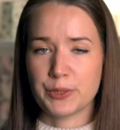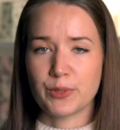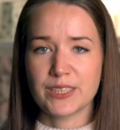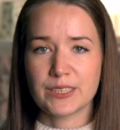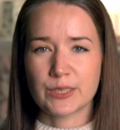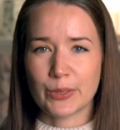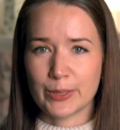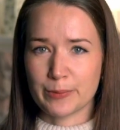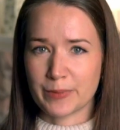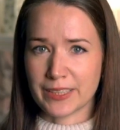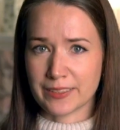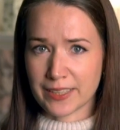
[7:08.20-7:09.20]
once told
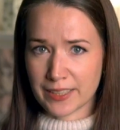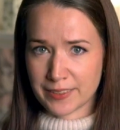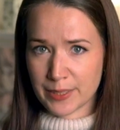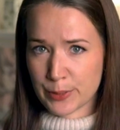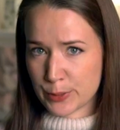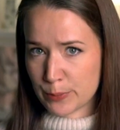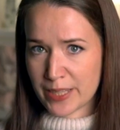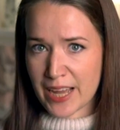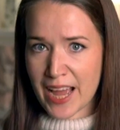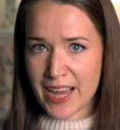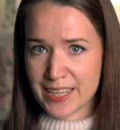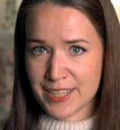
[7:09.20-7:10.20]
me that the human
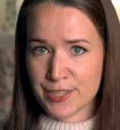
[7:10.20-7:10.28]
eye